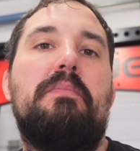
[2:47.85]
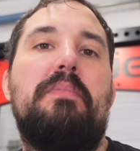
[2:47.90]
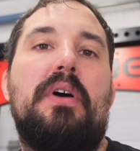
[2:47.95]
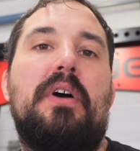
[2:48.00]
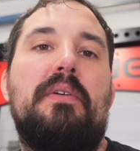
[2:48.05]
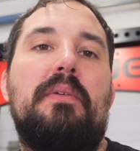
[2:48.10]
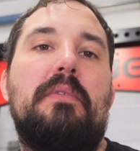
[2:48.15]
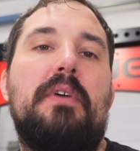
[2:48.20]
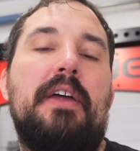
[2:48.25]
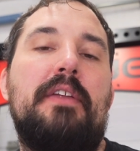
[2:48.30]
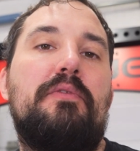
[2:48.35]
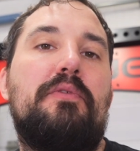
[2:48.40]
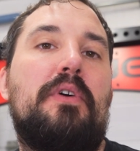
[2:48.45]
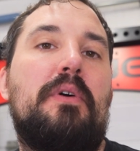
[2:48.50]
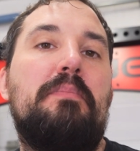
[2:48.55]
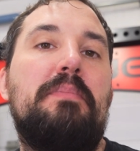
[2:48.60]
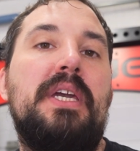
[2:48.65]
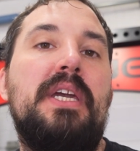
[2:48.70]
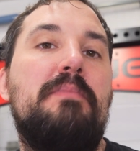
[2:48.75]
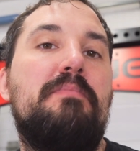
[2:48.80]
and
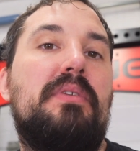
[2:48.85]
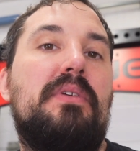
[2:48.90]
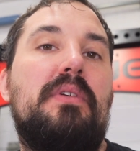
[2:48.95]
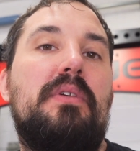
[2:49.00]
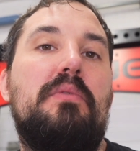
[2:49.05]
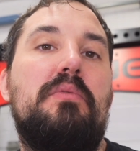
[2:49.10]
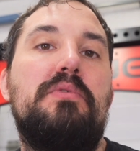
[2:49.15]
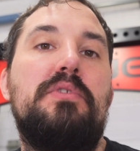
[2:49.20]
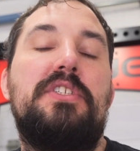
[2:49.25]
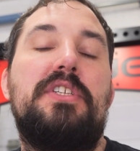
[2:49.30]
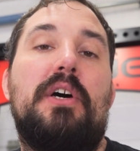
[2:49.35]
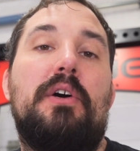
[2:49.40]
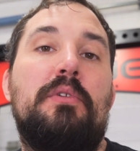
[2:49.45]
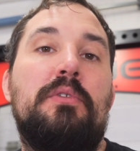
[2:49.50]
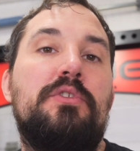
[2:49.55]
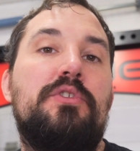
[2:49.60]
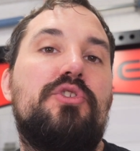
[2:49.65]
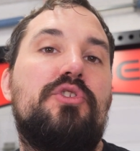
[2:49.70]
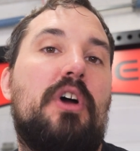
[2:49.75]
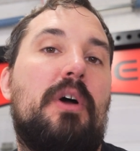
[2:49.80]
for people who
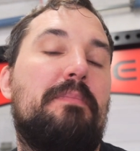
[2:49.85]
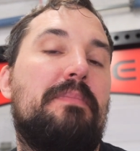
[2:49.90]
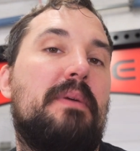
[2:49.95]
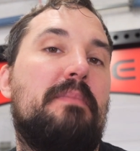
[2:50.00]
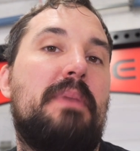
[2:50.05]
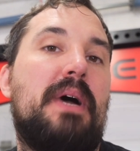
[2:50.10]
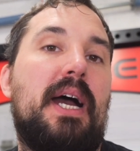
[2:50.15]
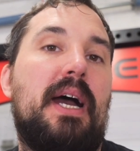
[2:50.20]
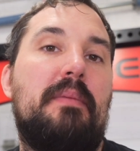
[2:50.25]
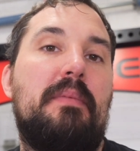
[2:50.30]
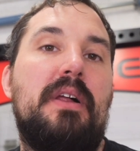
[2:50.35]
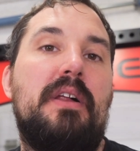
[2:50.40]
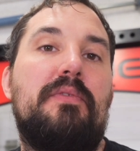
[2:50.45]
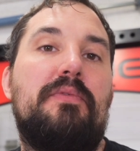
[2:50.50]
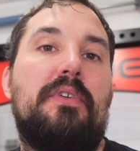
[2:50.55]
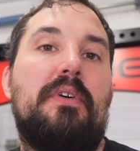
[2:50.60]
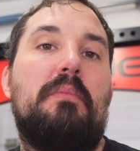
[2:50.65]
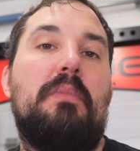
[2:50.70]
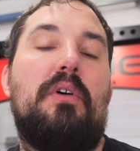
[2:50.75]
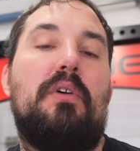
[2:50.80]
don't drop the barbell
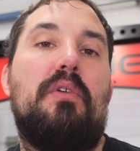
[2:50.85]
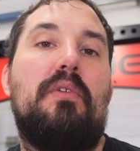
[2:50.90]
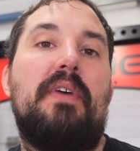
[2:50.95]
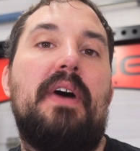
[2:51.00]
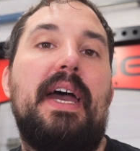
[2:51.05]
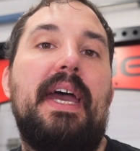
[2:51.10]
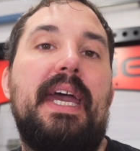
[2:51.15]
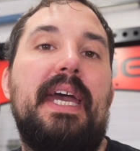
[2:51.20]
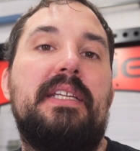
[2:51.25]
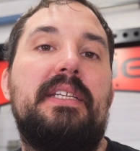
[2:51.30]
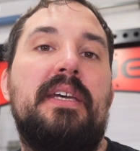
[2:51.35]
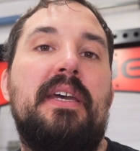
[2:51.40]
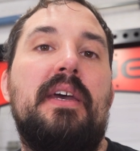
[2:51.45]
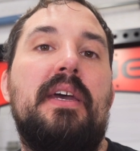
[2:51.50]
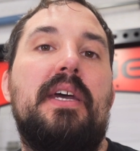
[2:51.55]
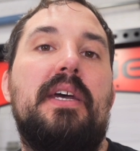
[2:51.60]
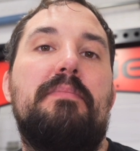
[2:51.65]
from overhead,